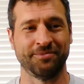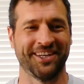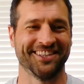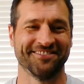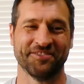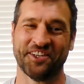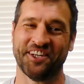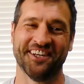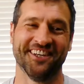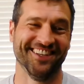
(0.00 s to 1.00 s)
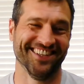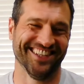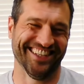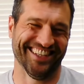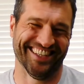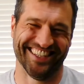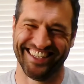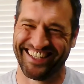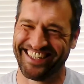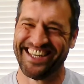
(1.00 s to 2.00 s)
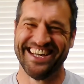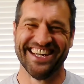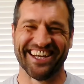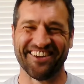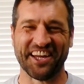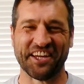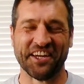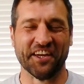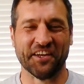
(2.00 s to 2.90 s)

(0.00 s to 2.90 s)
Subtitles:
I'm like, I'm like,